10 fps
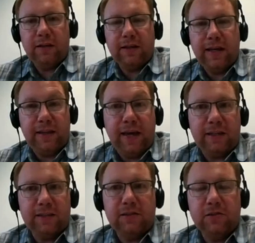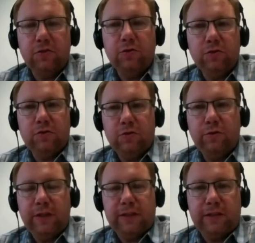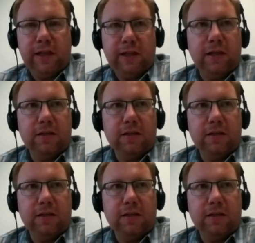get access to fields like that.